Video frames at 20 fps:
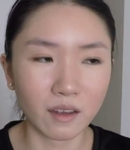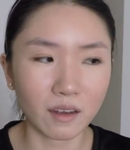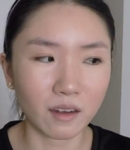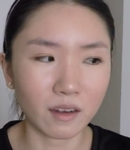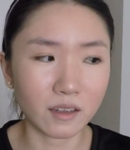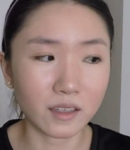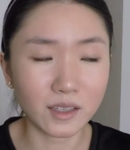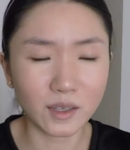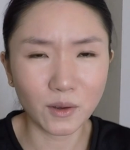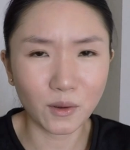
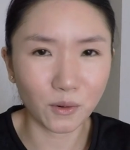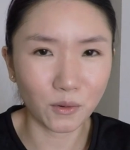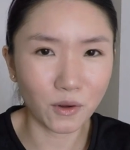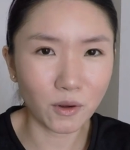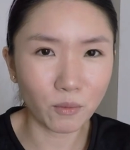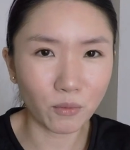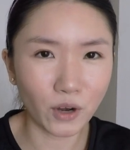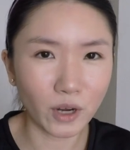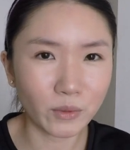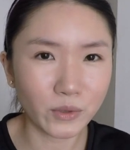It's a
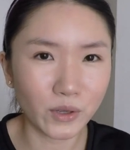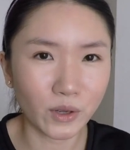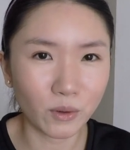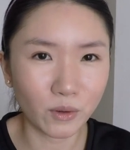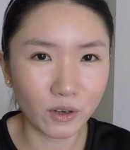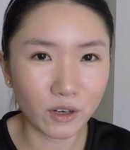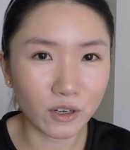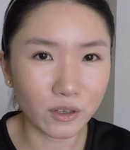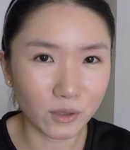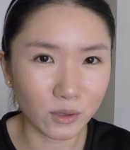Korean brand, so I'm
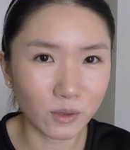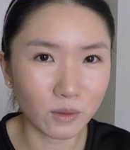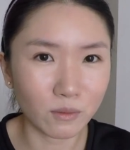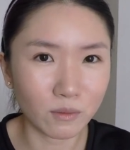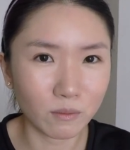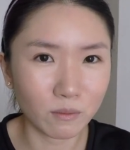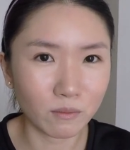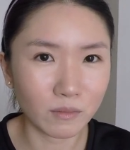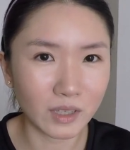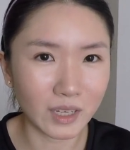going to
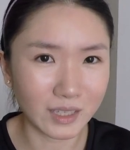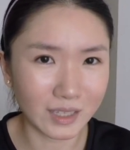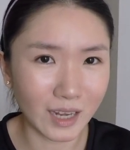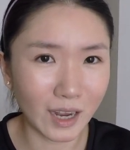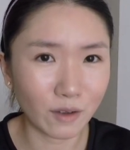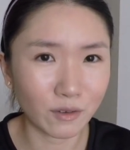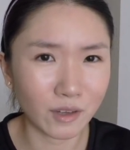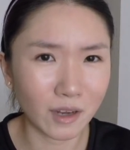assume that's how